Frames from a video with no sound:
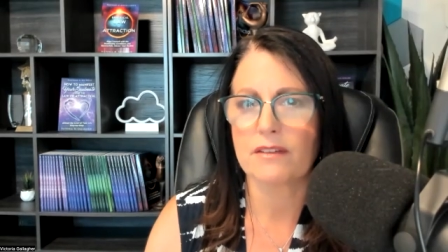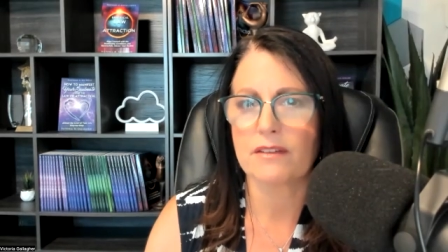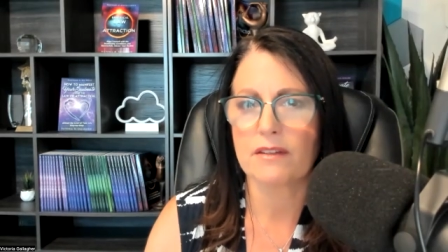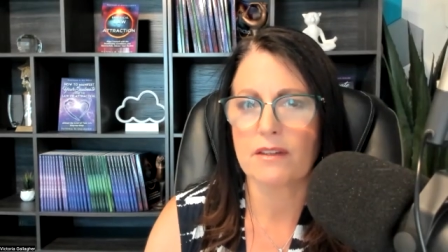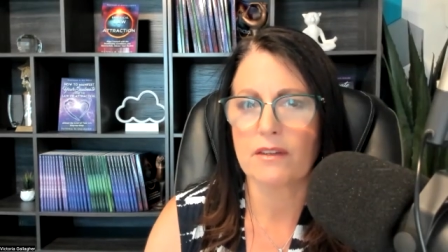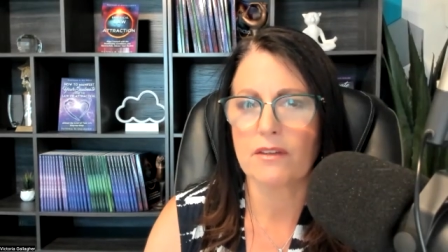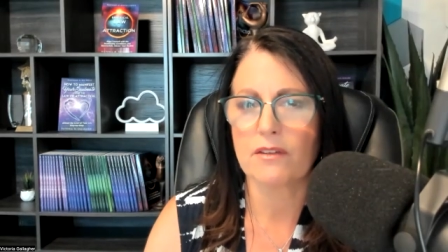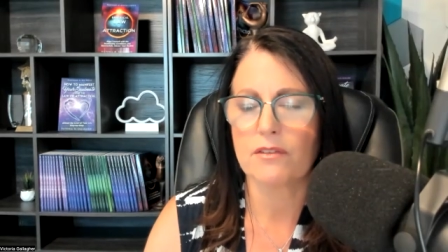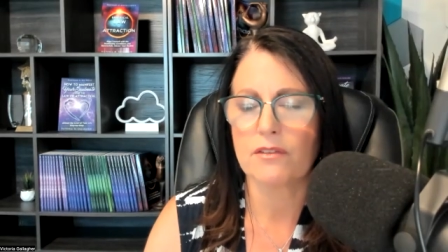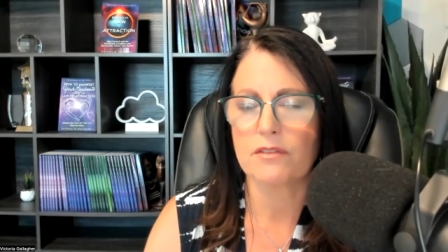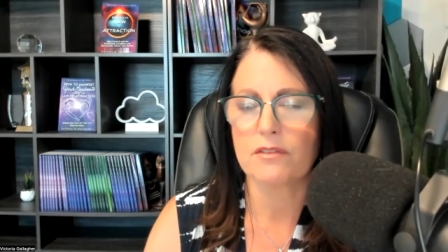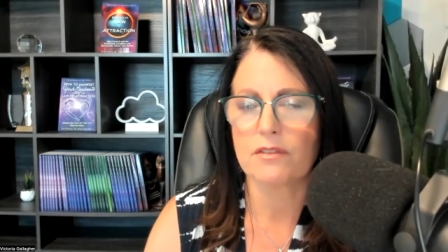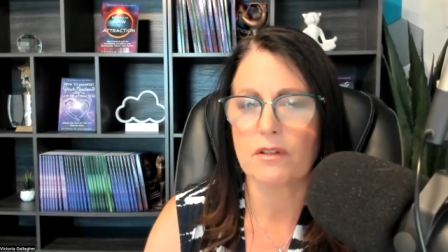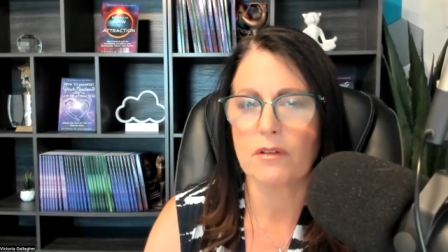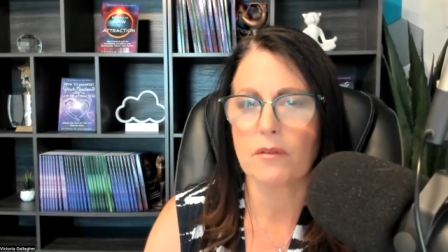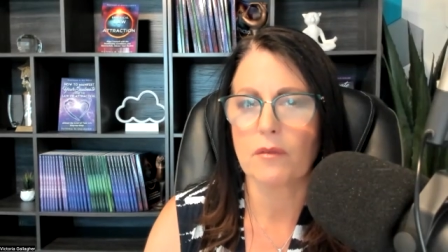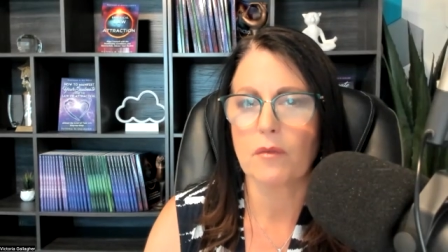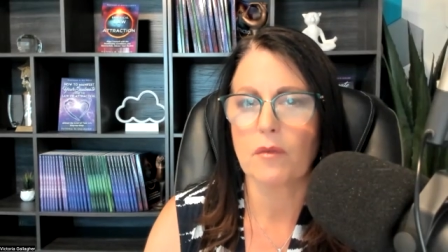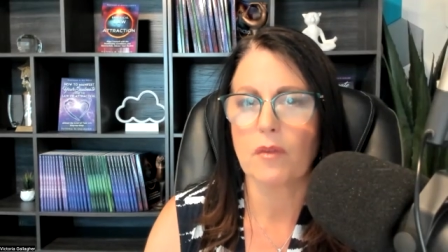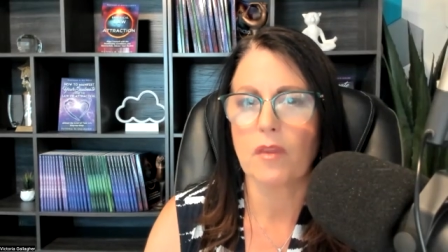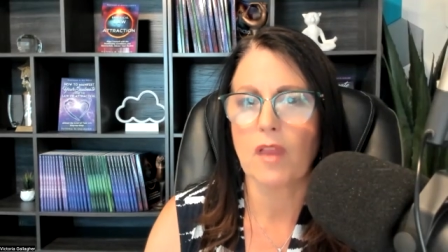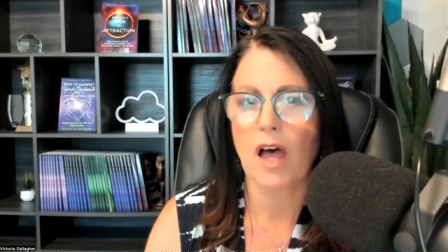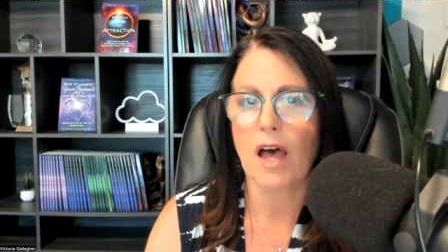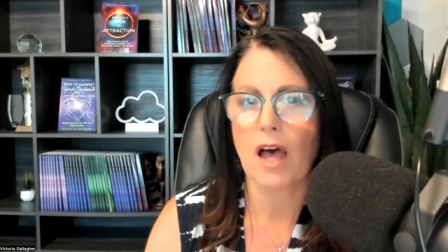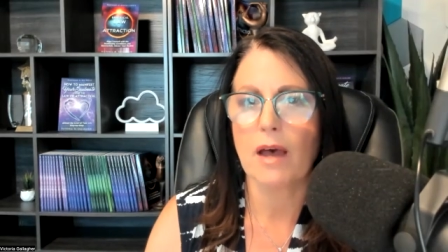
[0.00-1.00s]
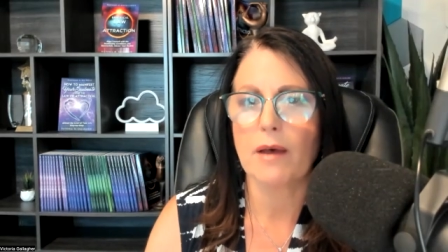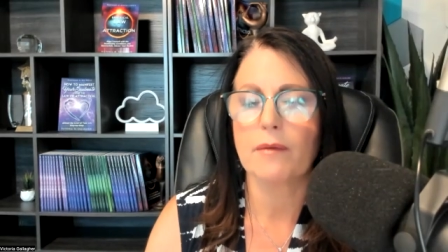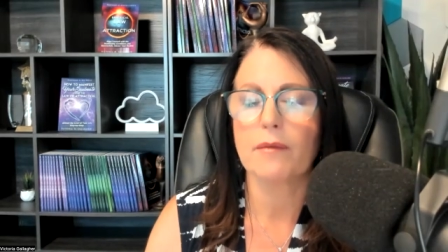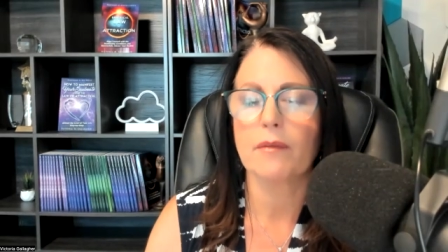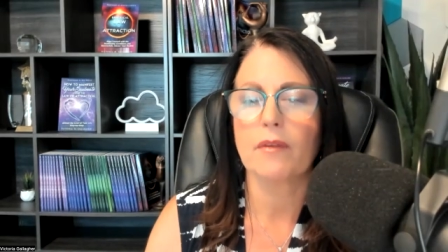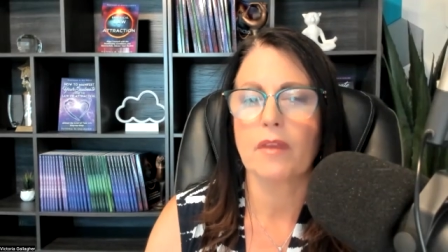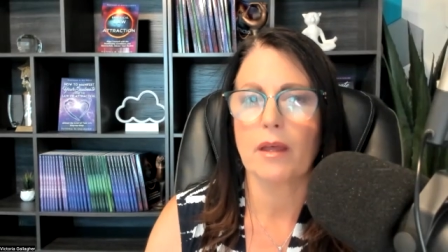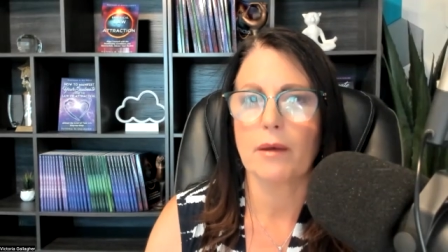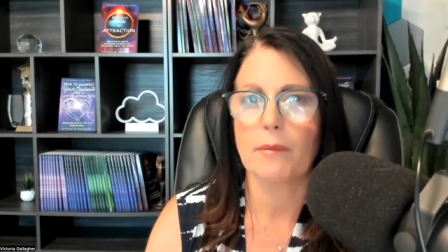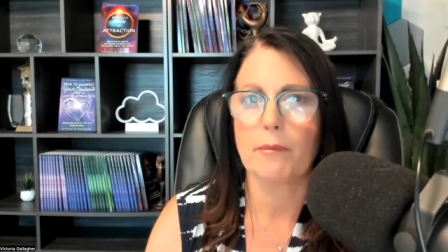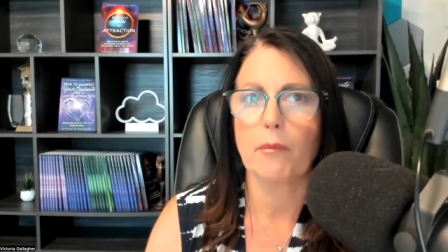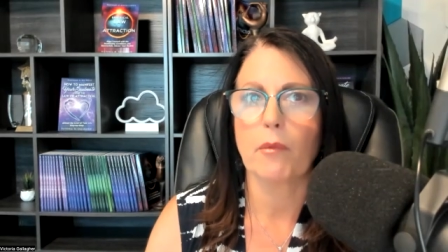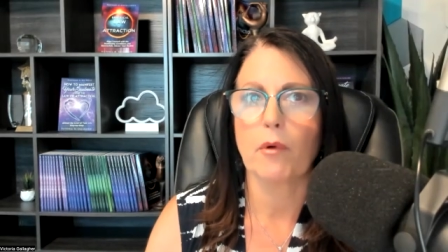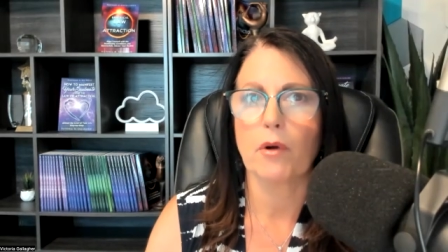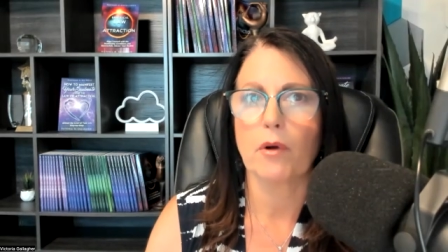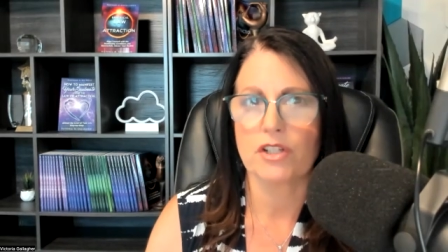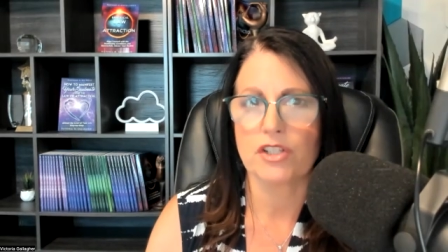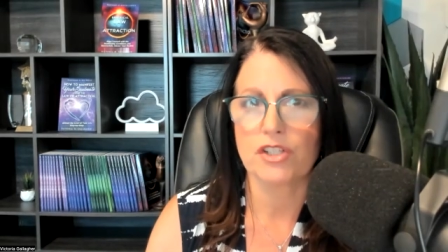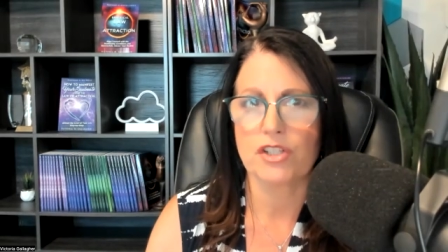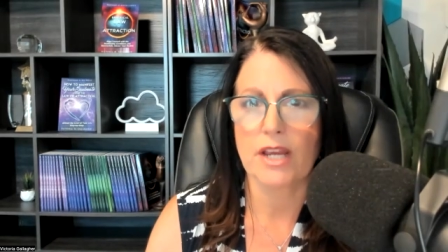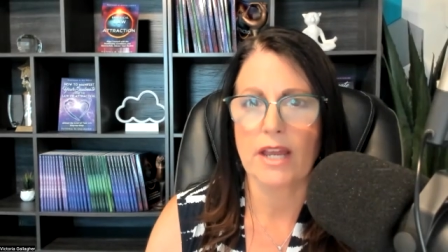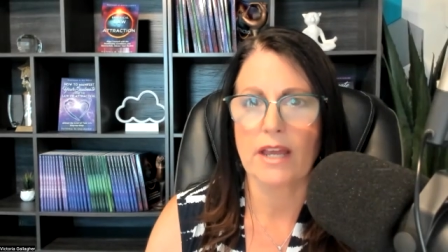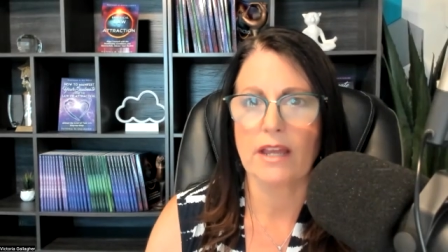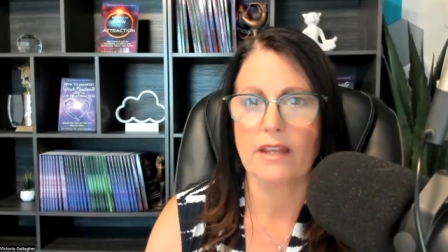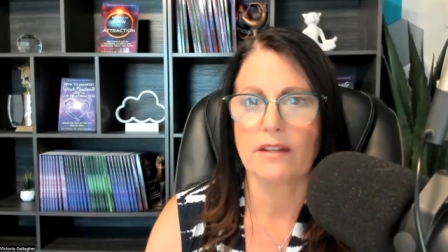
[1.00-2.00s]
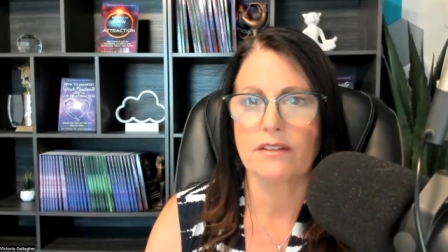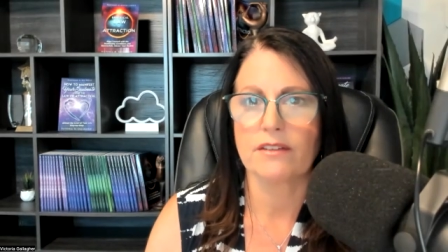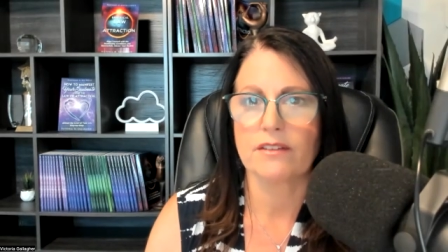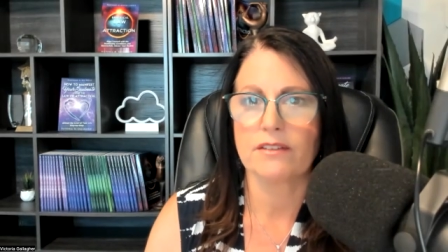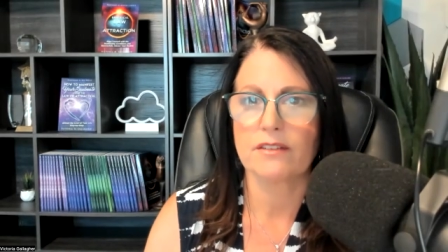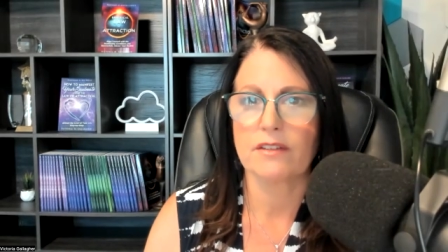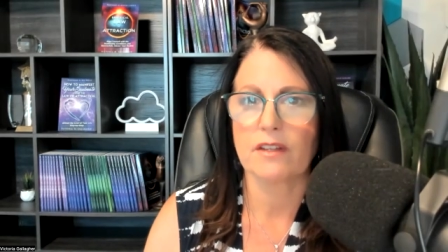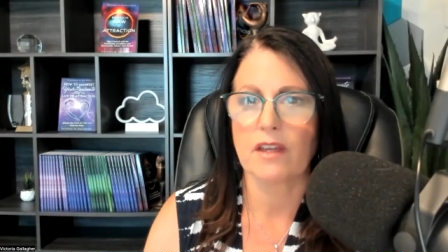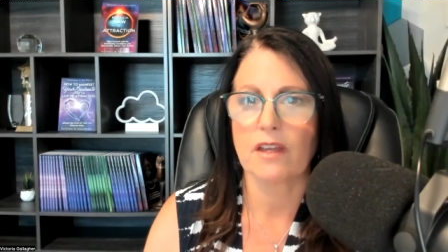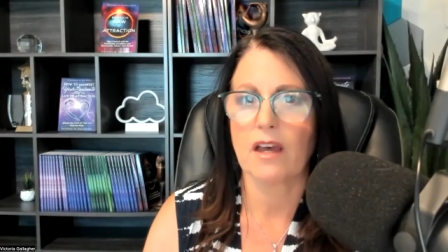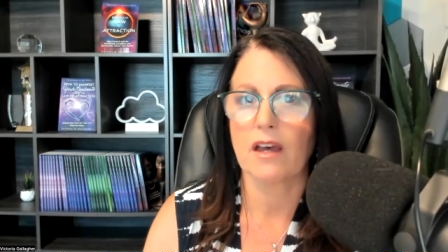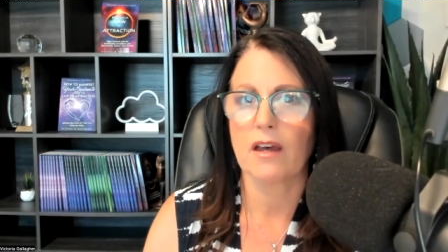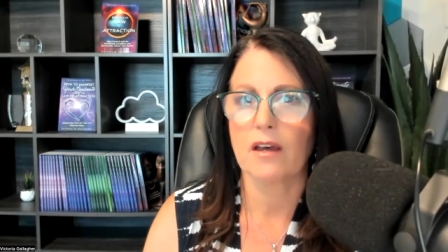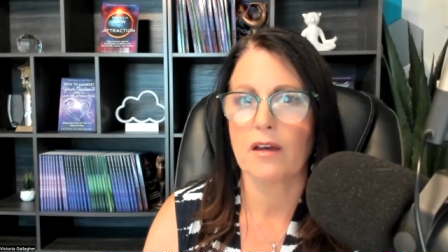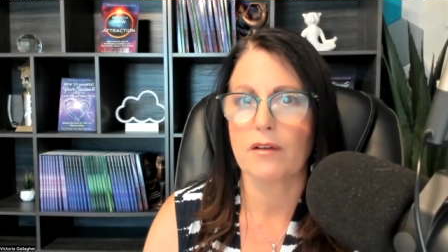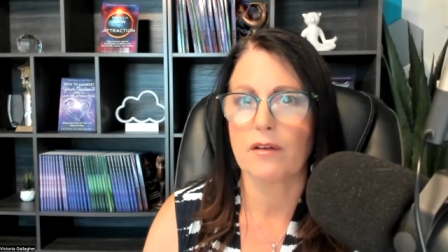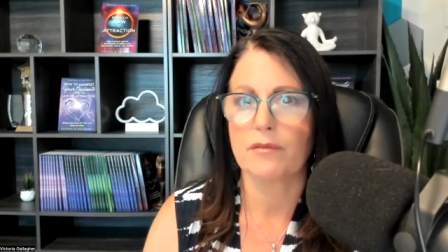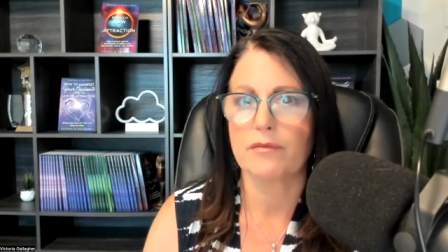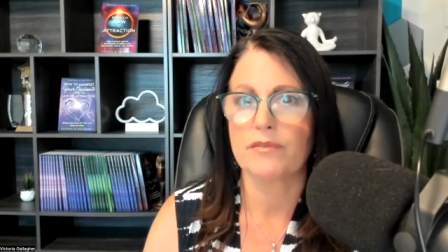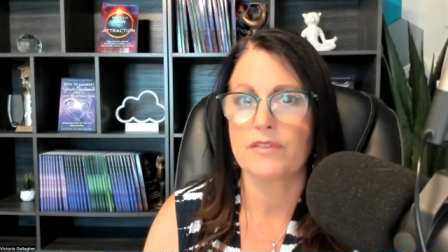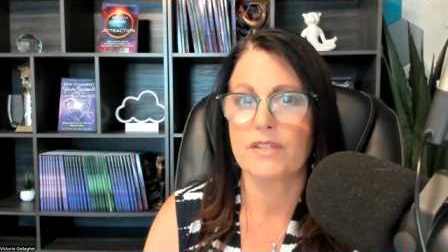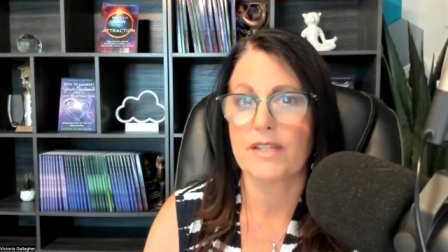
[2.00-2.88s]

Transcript: there's a lot lot more chance of